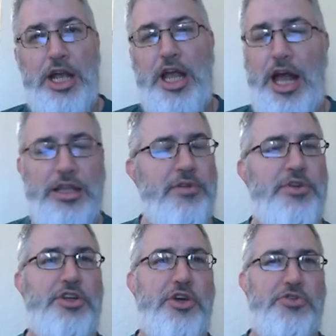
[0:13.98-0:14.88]
I love
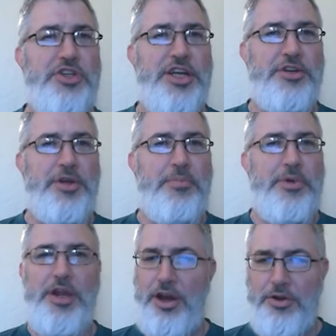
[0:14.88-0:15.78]
good ghost town,
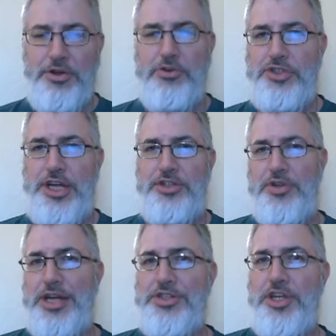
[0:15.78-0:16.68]
but not all ghost towns are
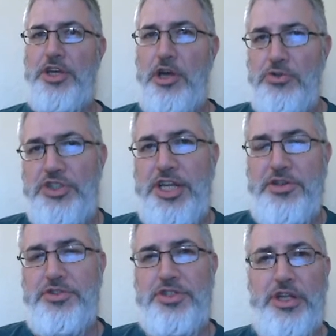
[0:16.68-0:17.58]
actually ghost towns.